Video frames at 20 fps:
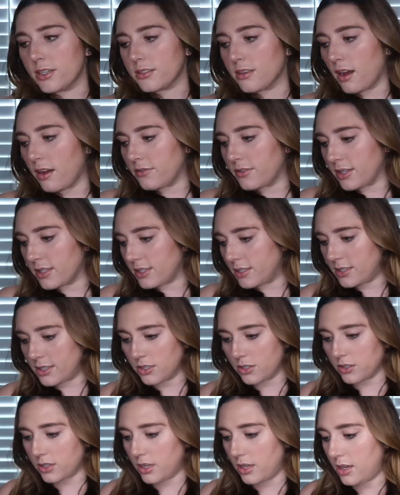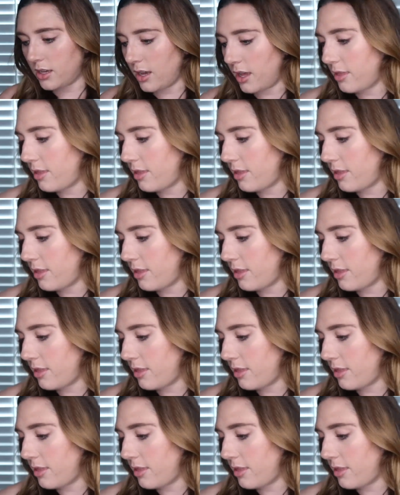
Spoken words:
soft and silky.